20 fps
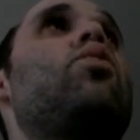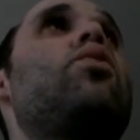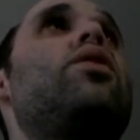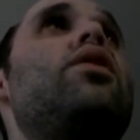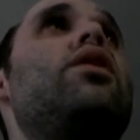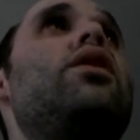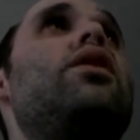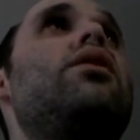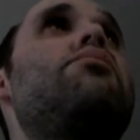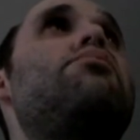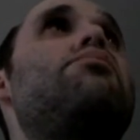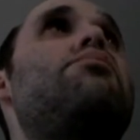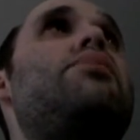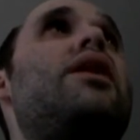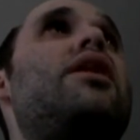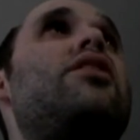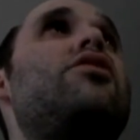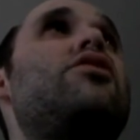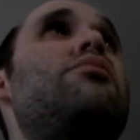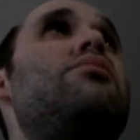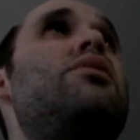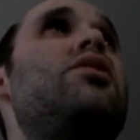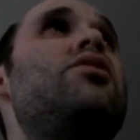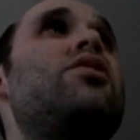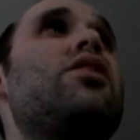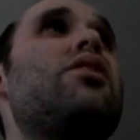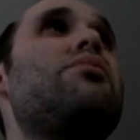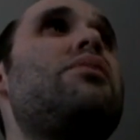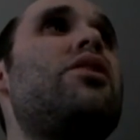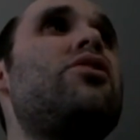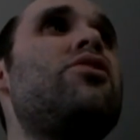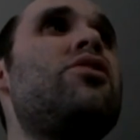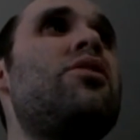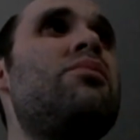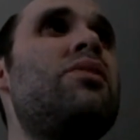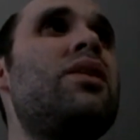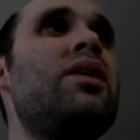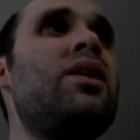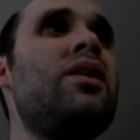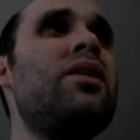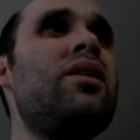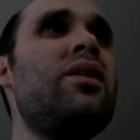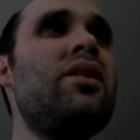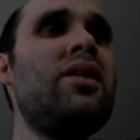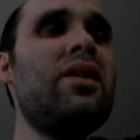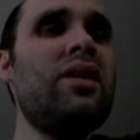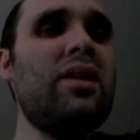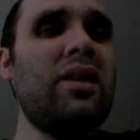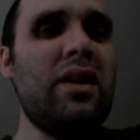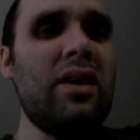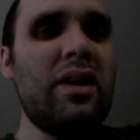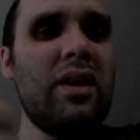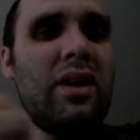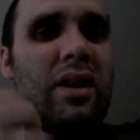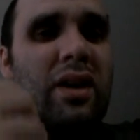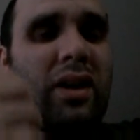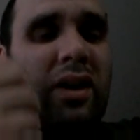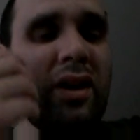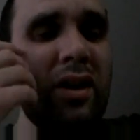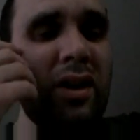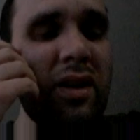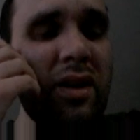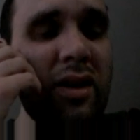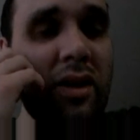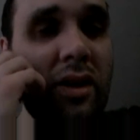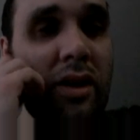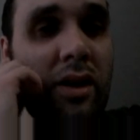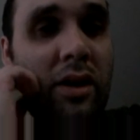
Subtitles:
really pessimistic about something, it